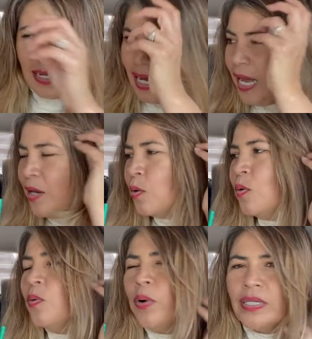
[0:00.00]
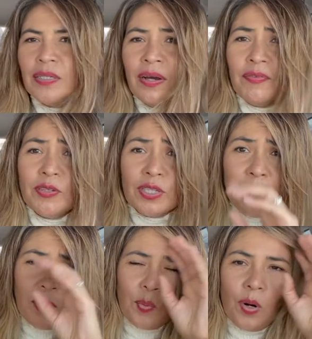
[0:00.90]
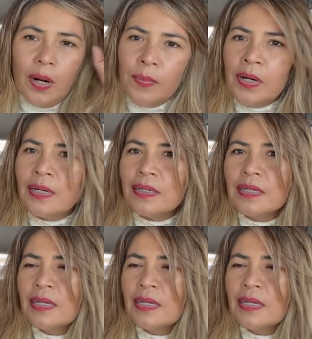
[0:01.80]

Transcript: Ah no, I still have to stop at Walmart.